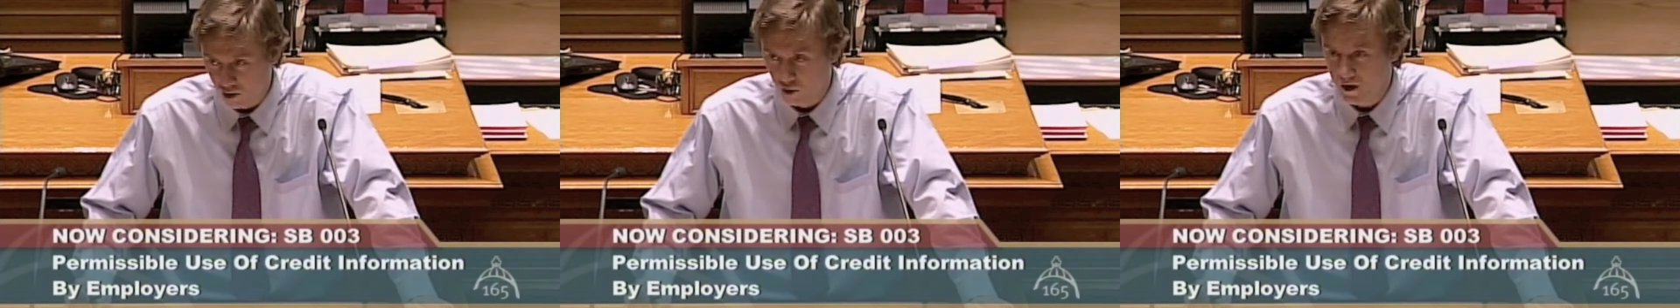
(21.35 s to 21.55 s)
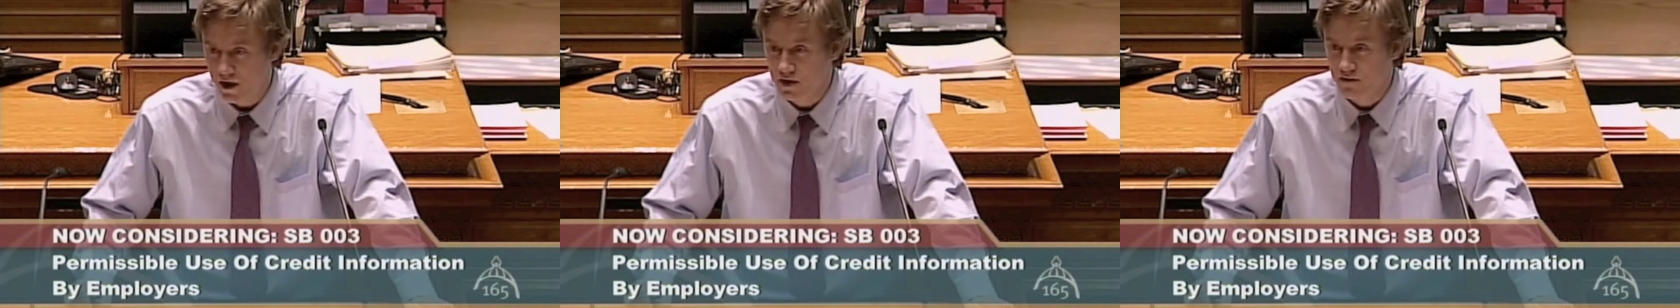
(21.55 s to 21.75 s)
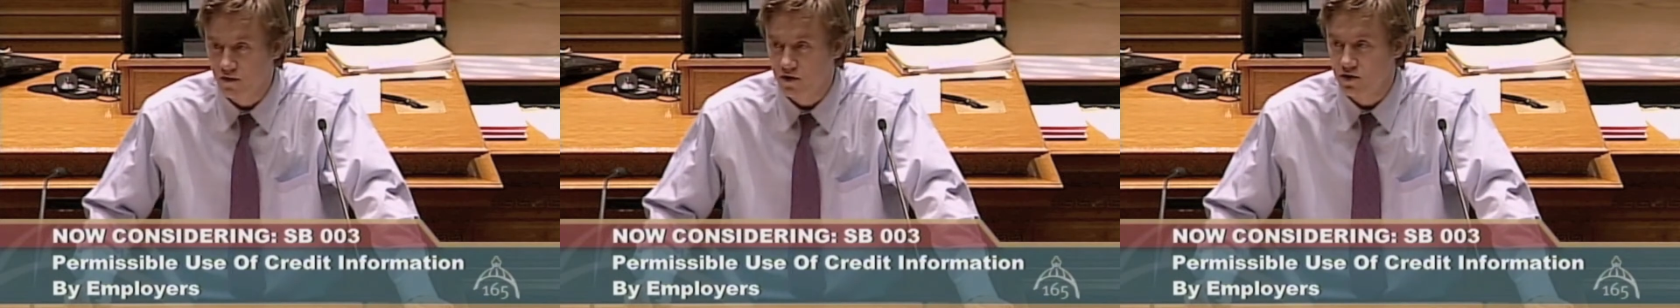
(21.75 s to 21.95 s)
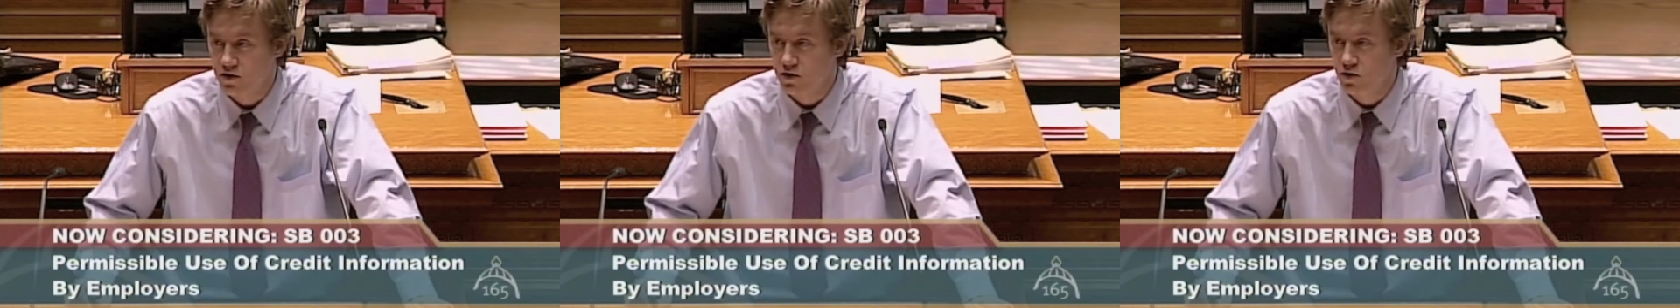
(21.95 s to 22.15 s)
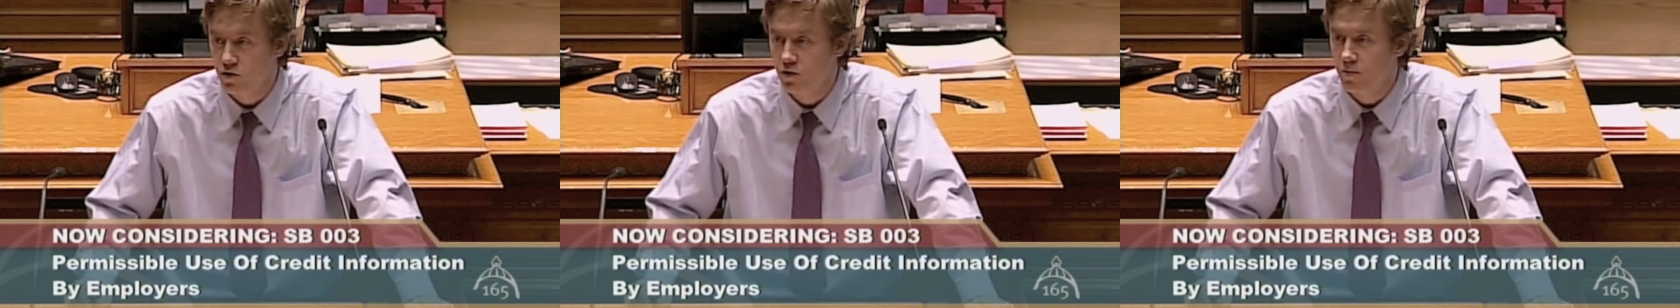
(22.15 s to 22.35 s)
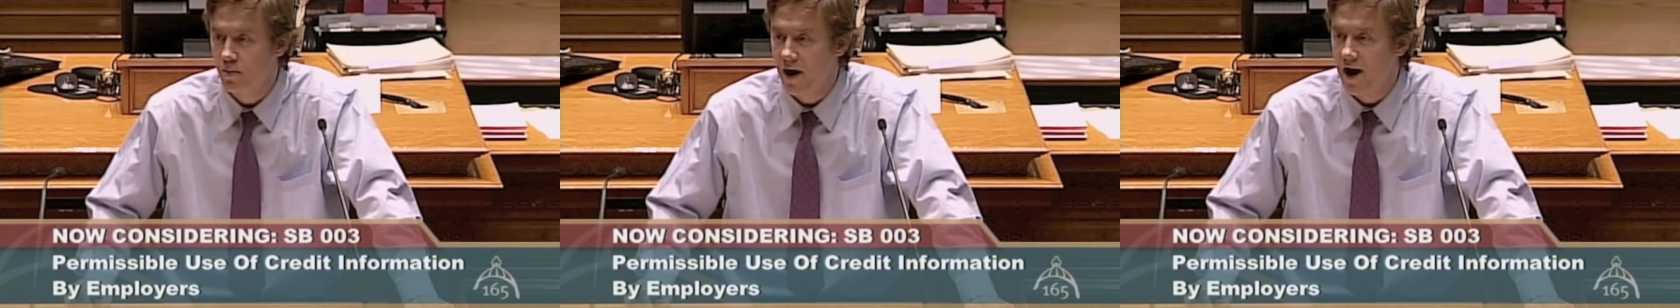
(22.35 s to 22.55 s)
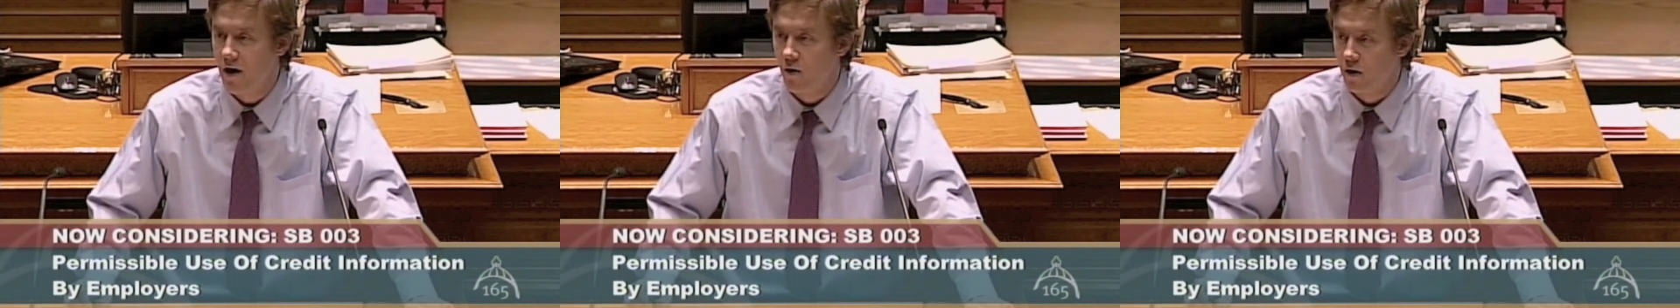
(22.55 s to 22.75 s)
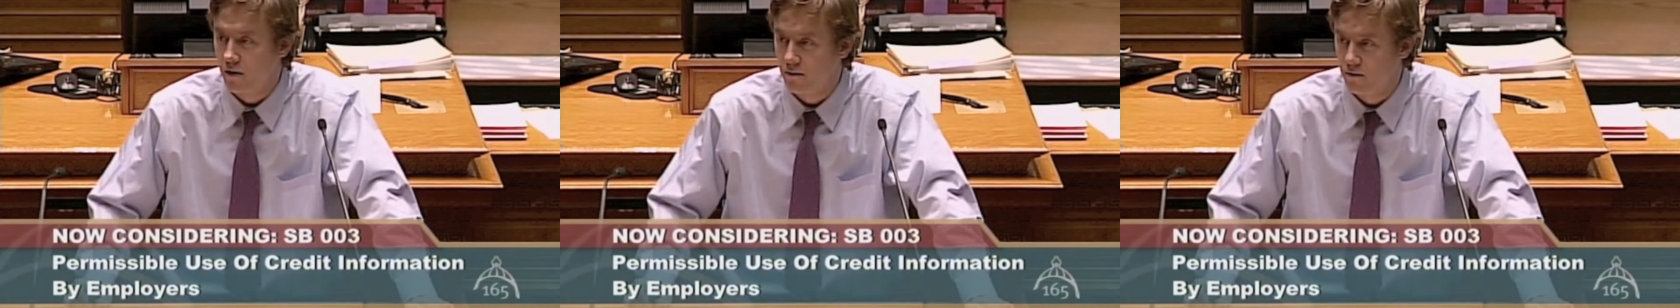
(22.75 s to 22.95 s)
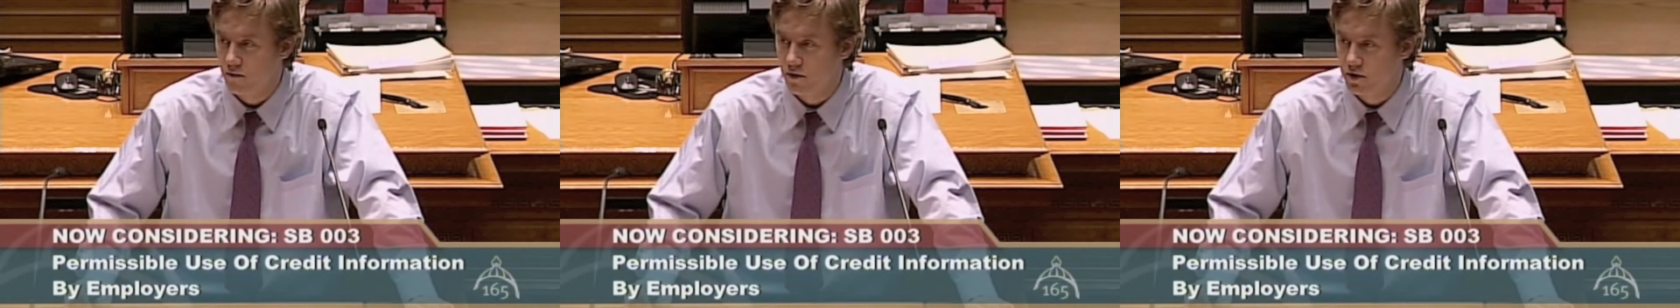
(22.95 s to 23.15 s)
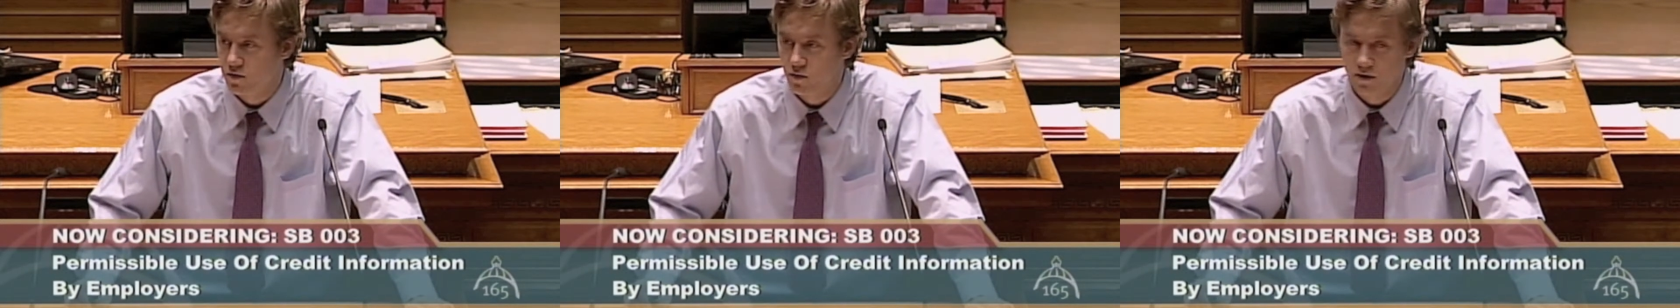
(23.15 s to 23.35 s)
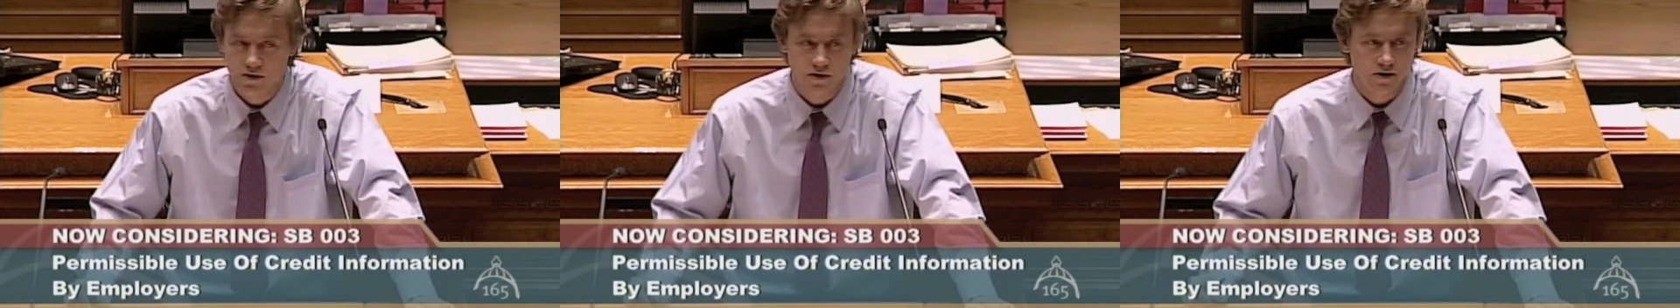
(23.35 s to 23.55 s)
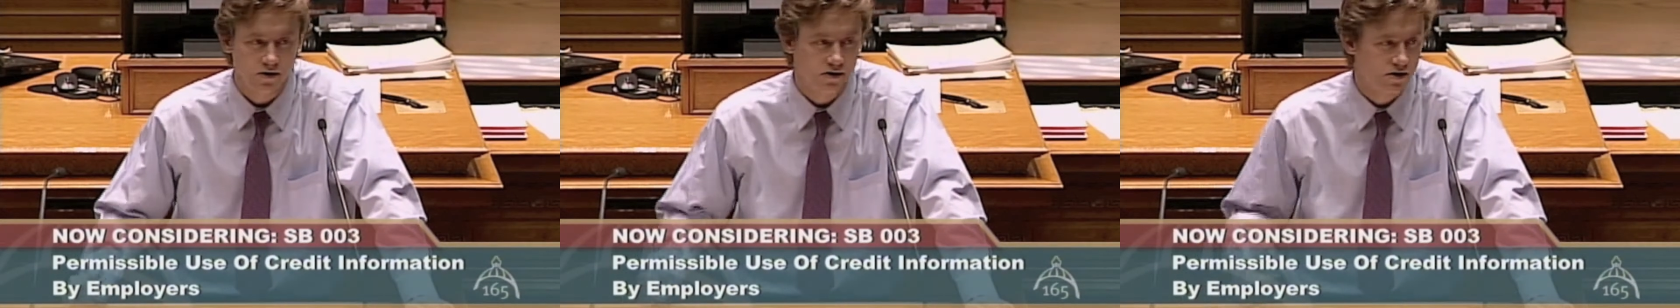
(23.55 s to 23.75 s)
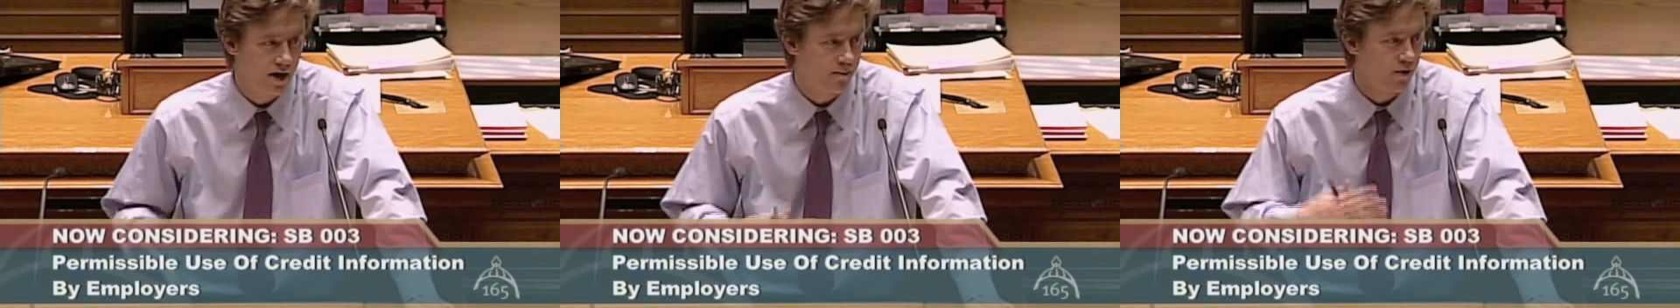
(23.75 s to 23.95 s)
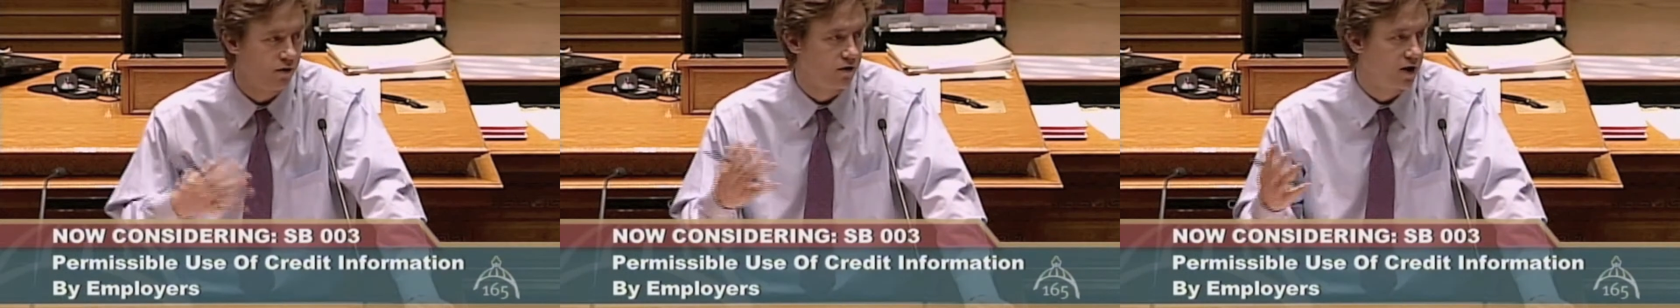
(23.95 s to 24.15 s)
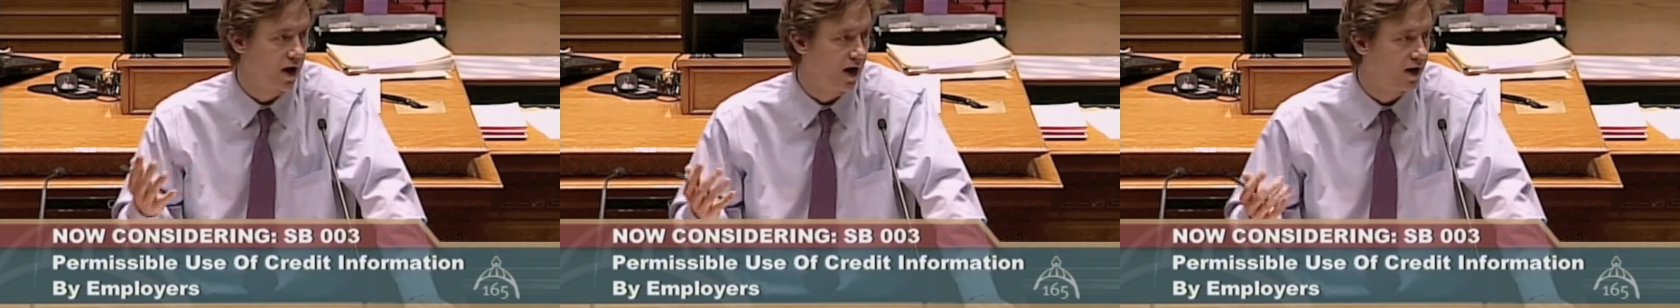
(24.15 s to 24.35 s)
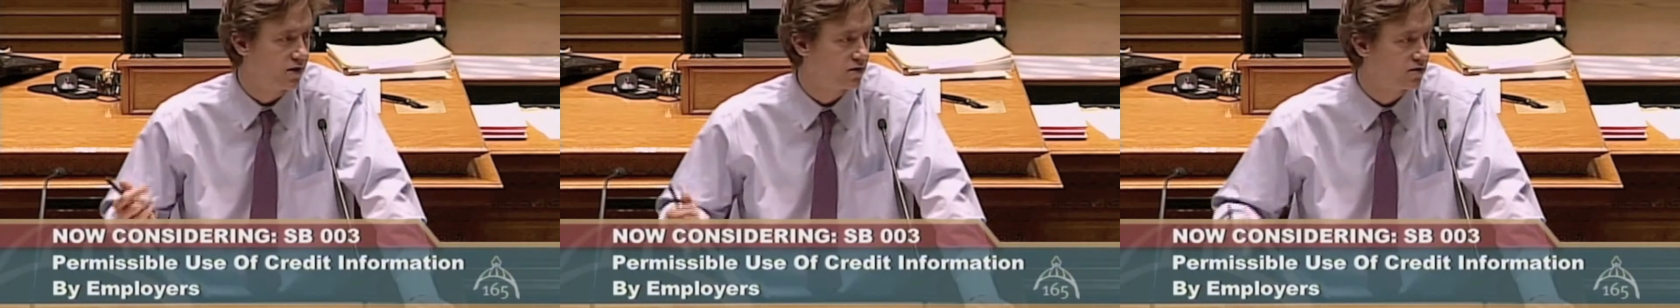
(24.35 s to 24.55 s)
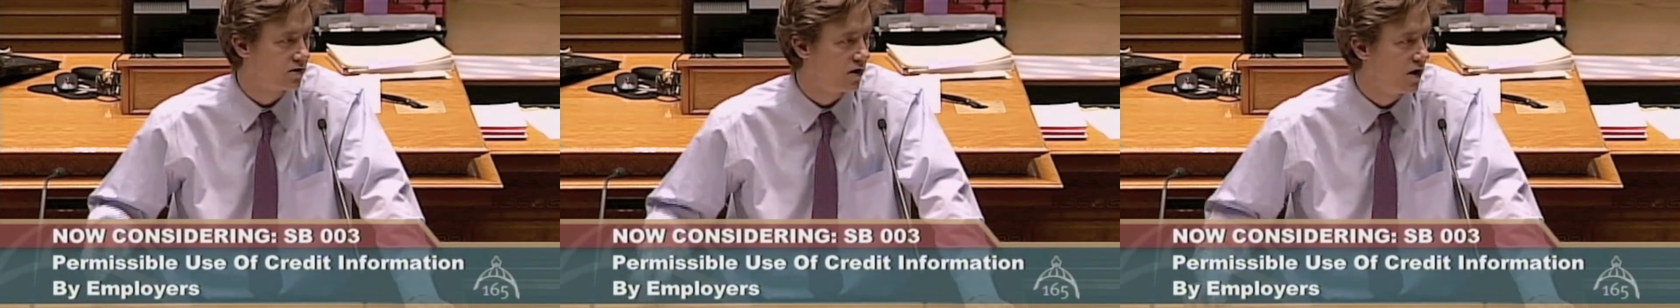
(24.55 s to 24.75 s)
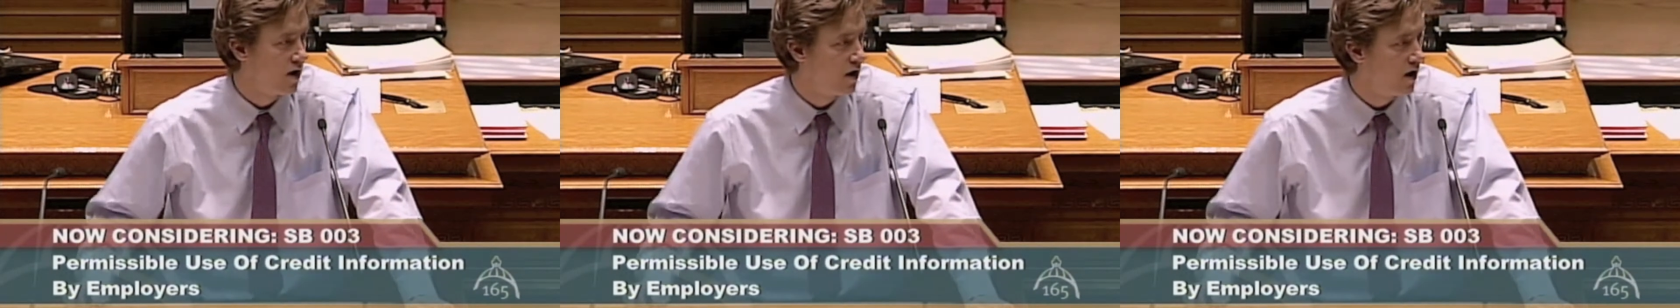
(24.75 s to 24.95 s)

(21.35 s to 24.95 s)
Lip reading: Griggs versus Duke Power, which was the seminal case